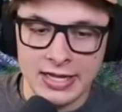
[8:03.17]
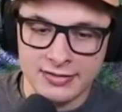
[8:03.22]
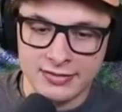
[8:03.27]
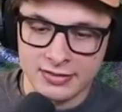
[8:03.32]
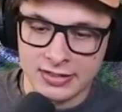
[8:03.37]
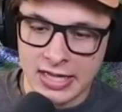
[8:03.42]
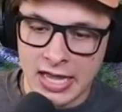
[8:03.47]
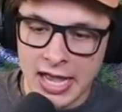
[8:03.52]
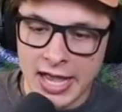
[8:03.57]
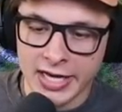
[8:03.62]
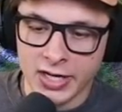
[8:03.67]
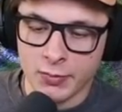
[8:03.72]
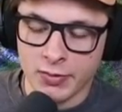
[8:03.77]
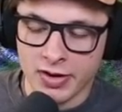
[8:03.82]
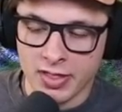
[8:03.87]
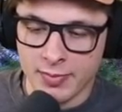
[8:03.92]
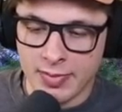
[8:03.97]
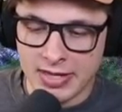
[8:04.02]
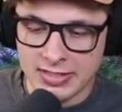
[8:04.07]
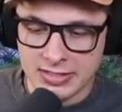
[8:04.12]
kind of one of
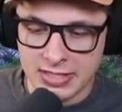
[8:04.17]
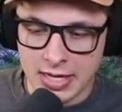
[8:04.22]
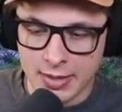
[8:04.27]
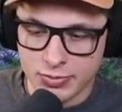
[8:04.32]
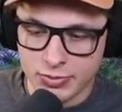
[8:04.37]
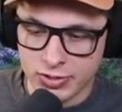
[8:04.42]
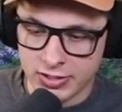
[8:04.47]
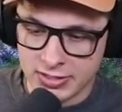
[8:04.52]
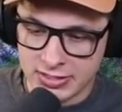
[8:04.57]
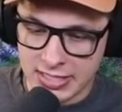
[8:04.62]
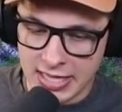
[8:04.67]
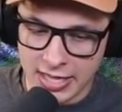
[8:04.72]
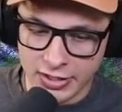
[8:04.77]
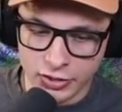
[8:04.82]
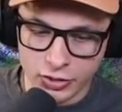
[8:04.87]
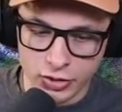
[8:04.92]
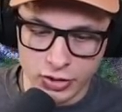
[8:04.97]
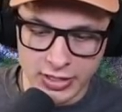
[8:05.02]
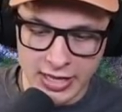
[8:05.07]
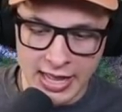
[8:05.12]
the best options that
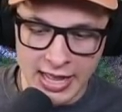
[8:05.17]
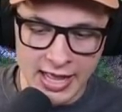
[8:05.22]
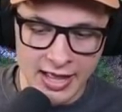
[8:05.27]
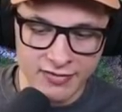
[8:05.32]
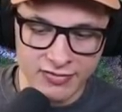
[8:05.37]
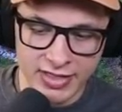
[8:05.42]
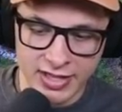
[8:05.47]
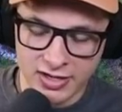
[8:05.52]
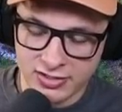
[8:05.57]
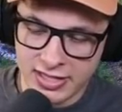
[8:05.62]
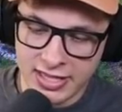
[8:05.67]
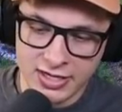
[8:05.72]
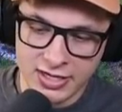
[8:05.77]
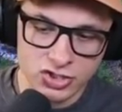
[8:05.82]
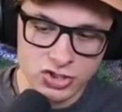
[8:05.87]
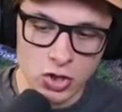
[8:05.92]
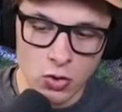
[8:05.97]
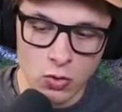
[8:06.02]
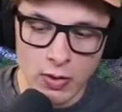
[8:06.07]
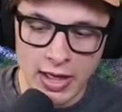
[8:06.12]
good have. They
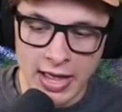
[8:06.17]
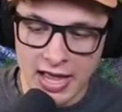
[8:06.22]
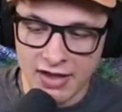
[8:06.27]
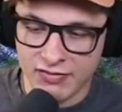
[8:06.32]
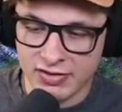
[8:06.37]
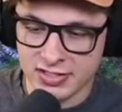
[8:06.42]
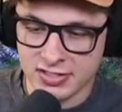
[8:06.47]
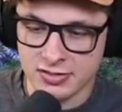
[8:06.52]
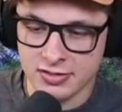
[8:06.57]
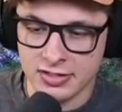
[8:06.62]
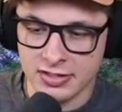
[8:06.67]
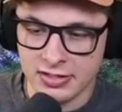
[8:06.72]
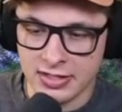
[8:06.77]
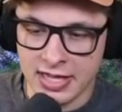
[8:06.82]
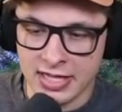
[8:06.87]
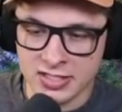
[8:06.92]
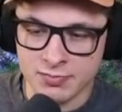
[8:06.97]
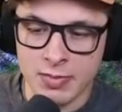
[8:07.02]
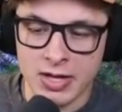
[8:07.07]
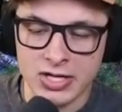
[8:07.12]
just don't have as
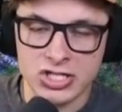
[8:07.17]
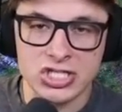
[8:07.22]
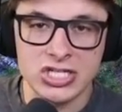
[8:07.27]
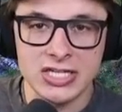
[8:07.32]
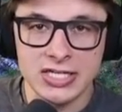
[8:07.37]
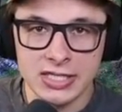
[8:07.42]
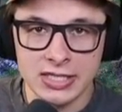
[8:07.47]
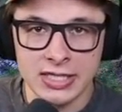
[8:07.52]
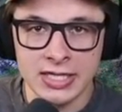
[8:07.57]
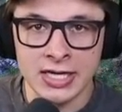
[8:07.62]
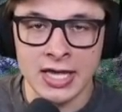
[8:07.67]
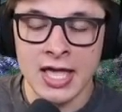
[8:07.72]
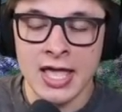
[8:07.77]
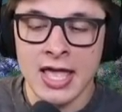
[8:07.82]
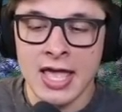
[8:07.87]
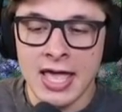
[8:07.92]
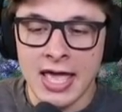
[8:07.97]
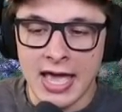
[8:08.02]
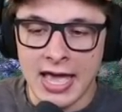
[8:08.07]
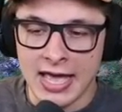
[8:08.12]
much healing
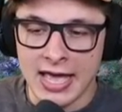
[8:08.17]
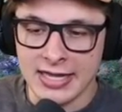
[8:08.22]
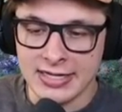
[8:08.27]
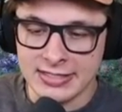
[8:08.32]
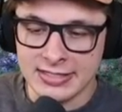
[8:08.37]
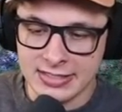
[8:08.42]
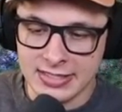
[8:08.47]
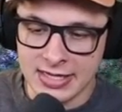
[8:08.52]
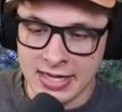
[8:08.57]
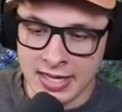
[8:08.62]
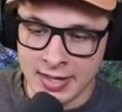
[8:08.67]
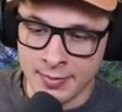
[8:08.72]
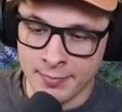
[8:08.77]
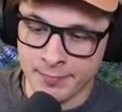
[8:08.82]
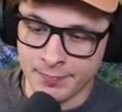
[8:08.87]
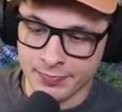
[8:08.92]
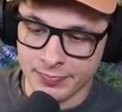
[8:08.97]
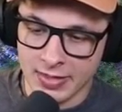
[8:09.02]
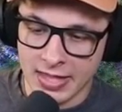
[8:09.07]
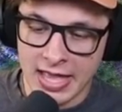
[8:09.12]
as
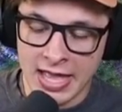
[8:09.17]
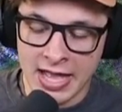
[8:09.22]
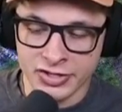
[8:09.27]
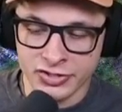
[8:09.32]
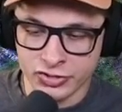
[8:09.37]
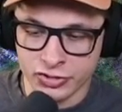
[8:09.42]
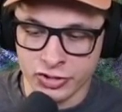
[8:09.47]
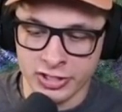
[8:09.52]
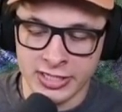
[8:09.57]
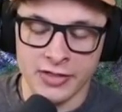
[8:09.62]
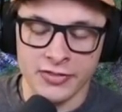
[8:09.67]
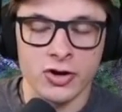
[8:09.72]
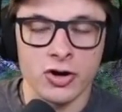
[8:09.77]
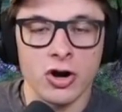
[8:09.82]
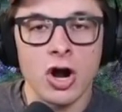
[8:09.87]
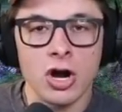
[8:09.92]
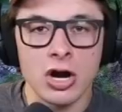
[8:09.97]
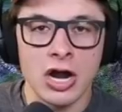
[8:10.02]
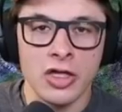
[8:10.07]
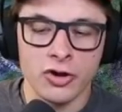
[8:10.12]
good. Now, there
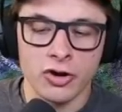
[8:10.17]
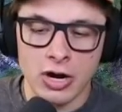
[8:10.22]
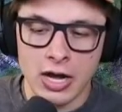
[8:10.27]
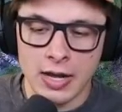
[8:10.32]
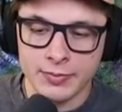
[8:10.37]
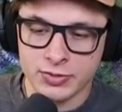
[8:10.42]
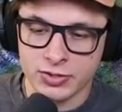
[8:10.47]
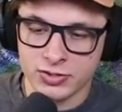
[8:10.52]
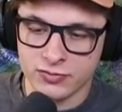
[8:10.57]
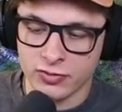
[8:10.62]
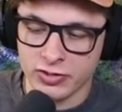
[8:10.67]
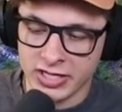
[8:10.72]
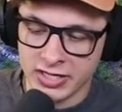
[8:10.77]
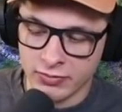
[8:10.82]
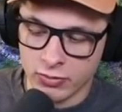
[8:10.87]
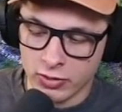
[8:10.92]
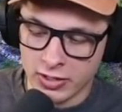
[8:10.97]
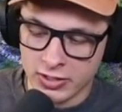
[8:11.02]
are other options for evil as